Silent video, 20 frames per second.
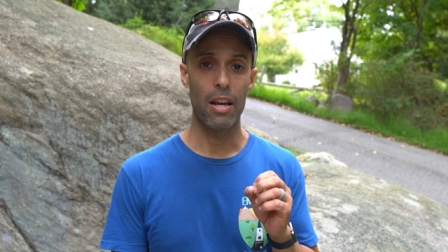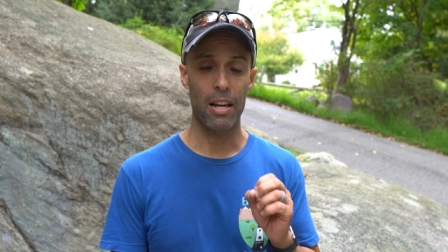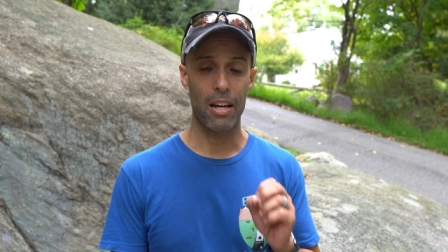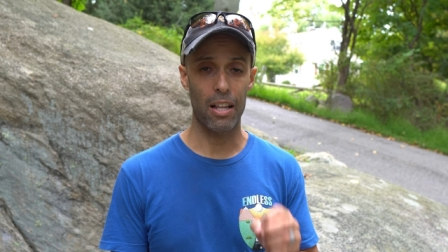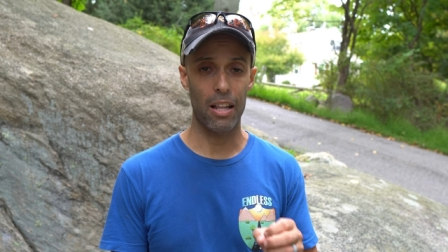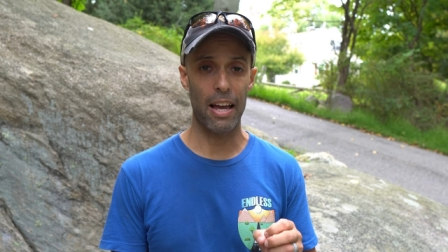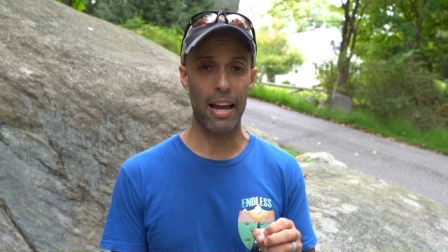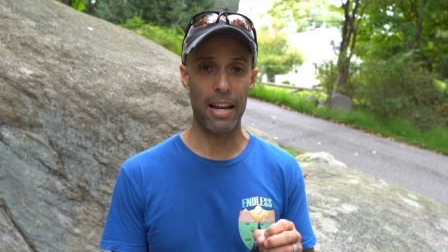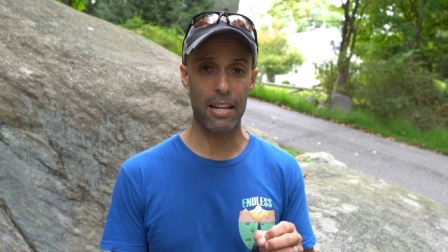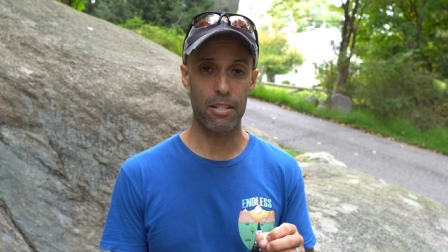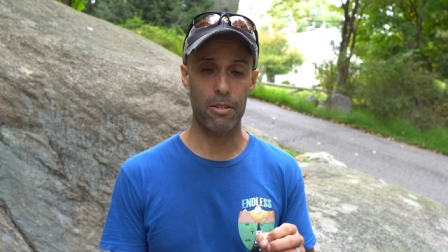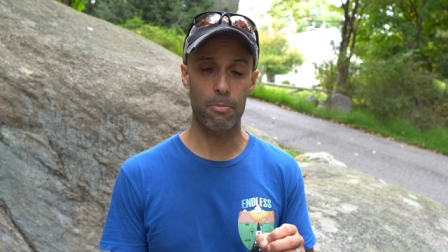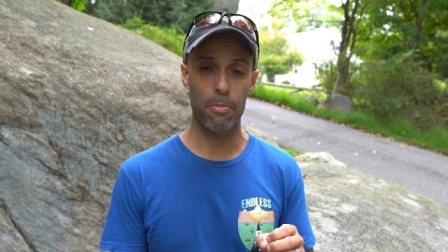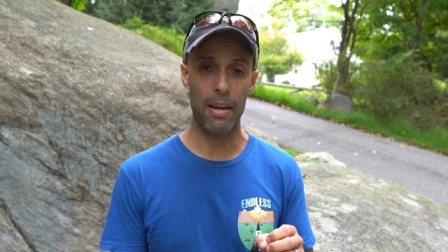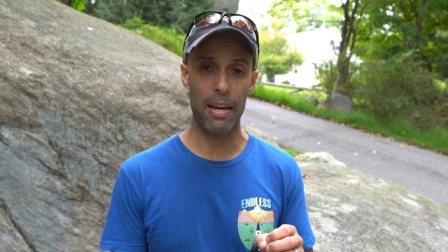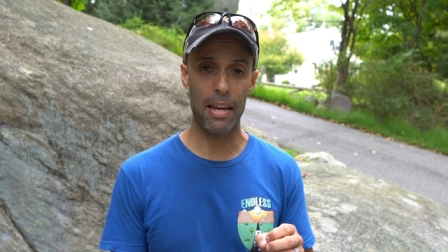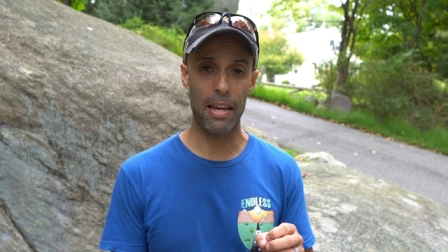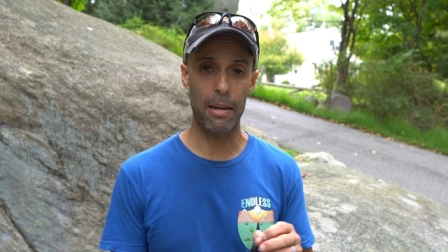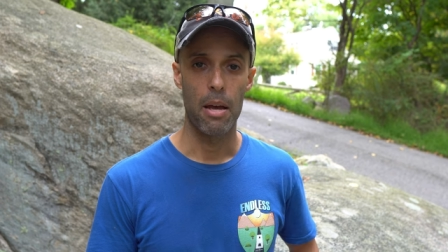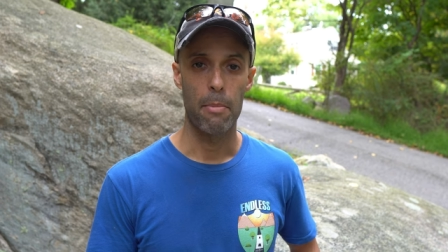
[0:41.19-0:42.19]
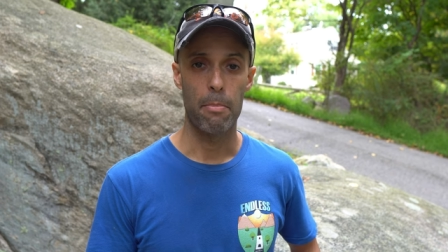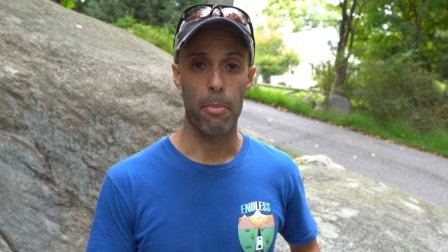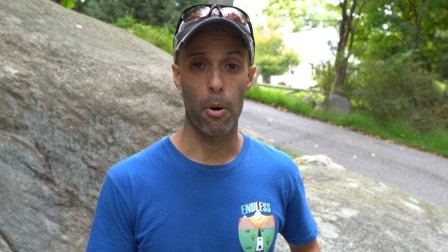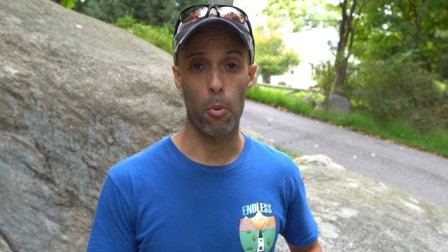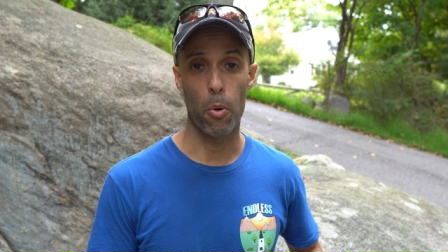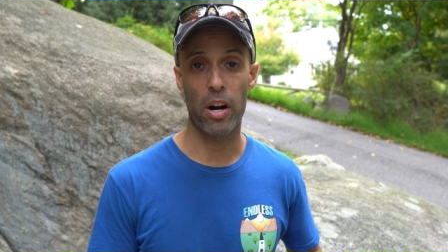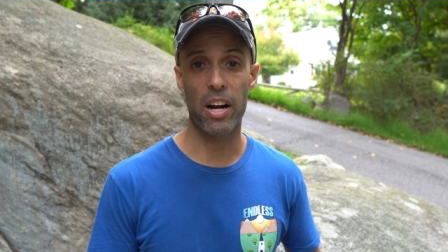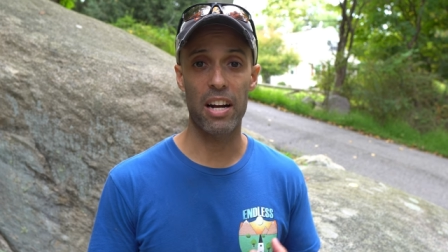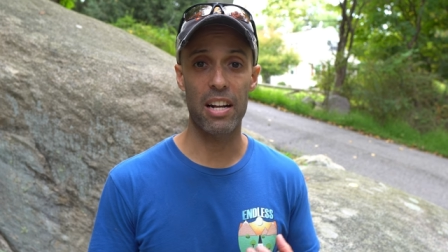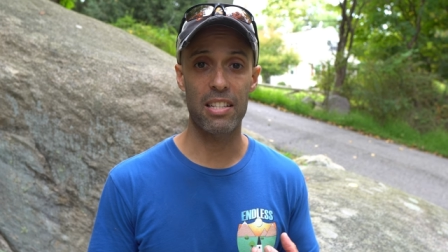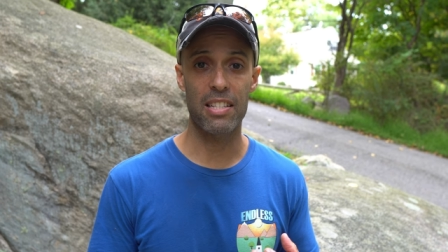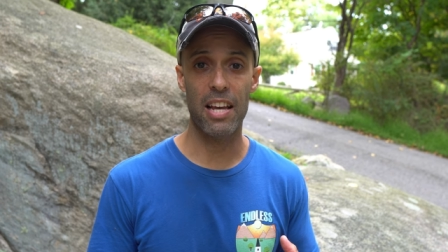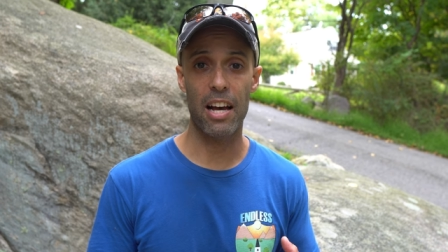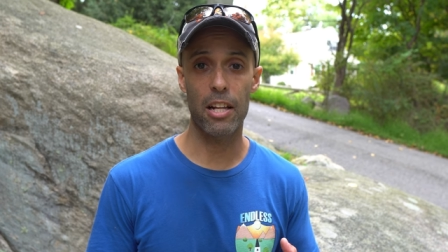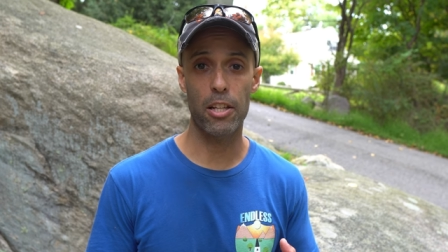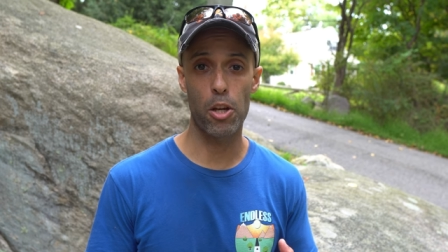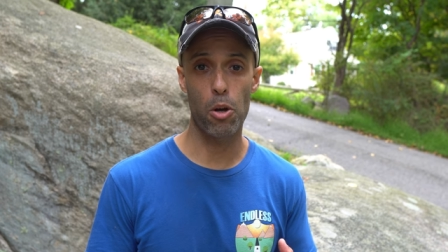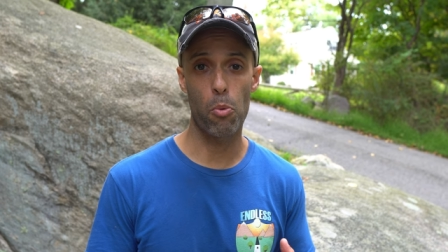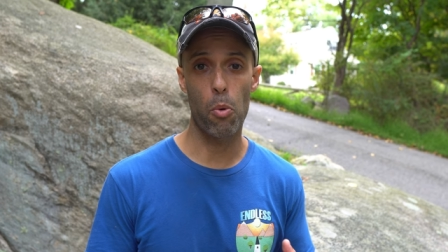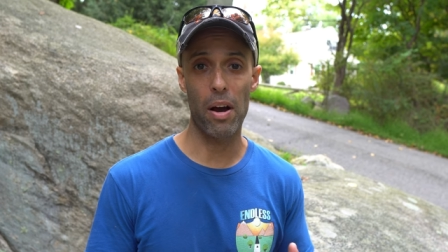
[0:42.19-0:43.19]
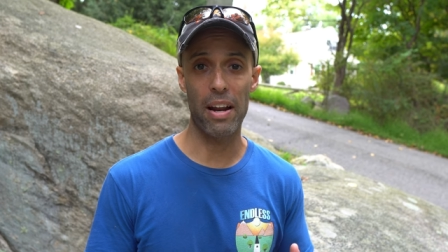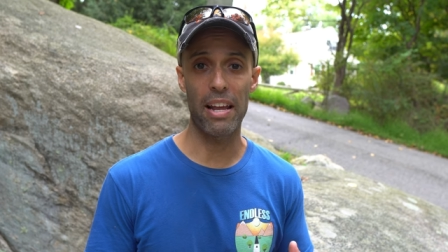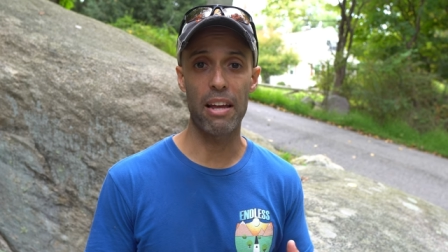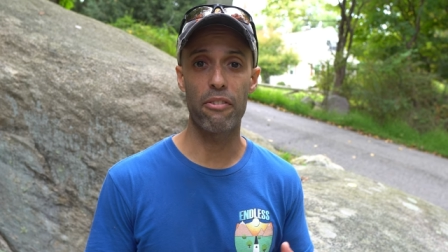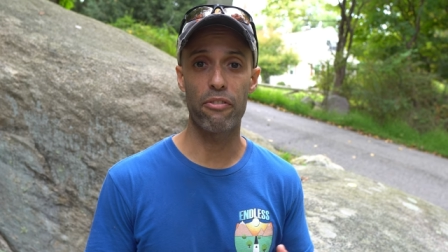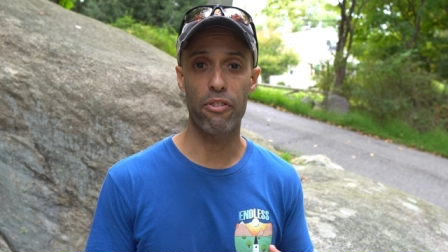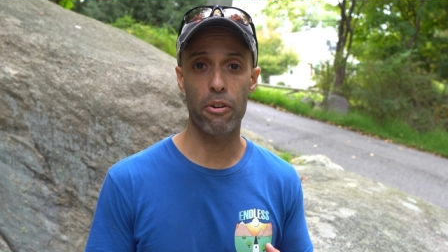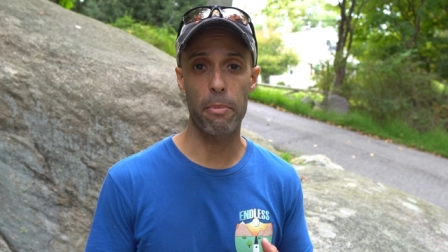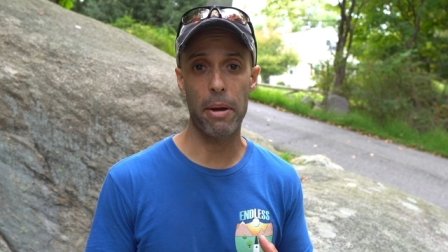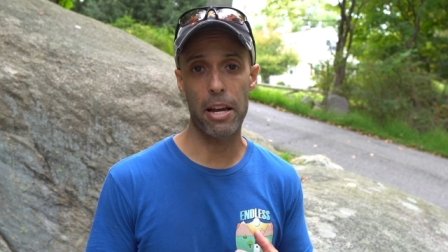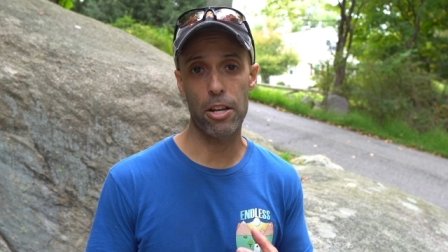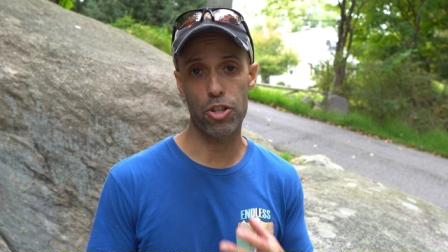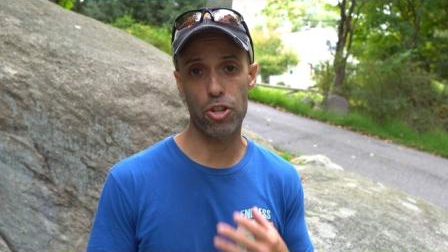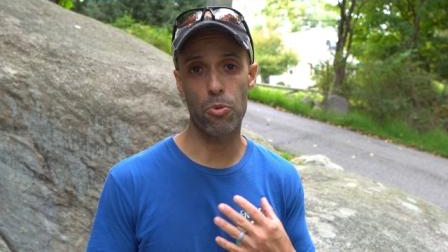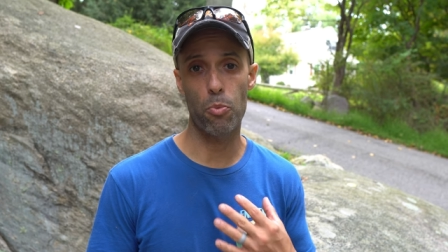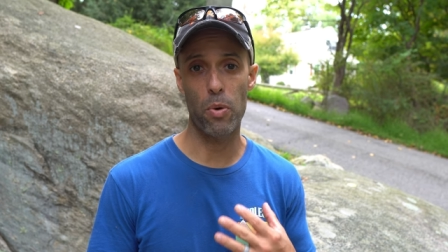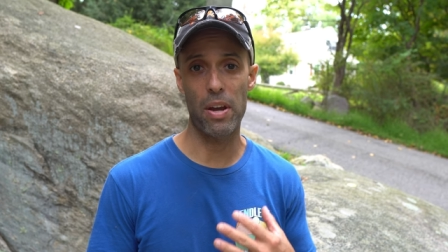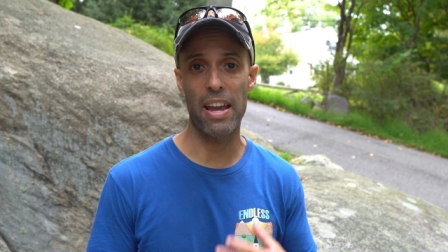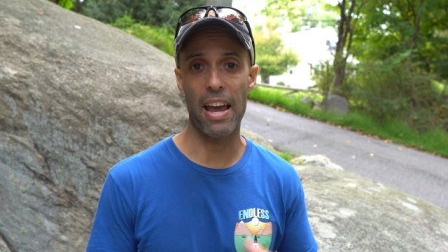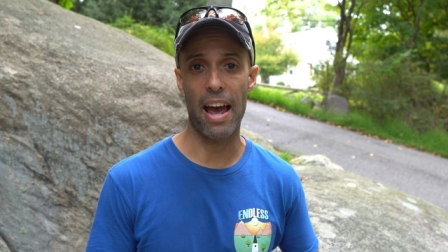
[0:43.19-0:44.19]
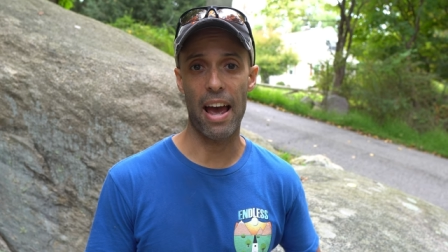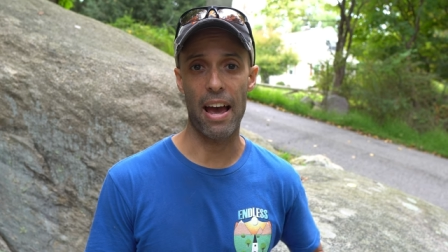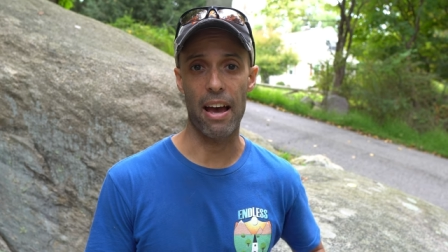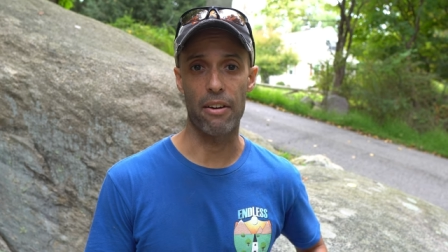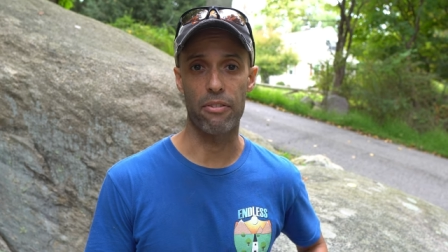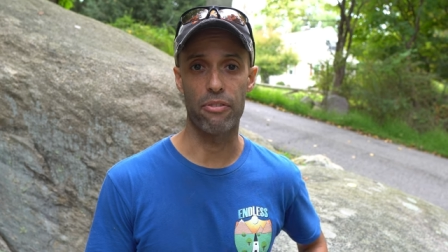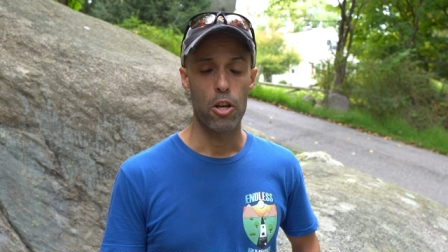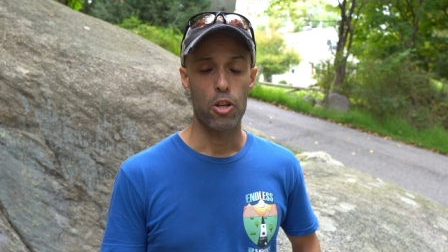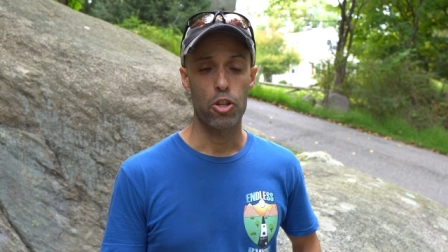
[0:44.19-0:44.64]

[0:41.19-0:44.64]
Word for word: Class B but we're going to tell you what information we have.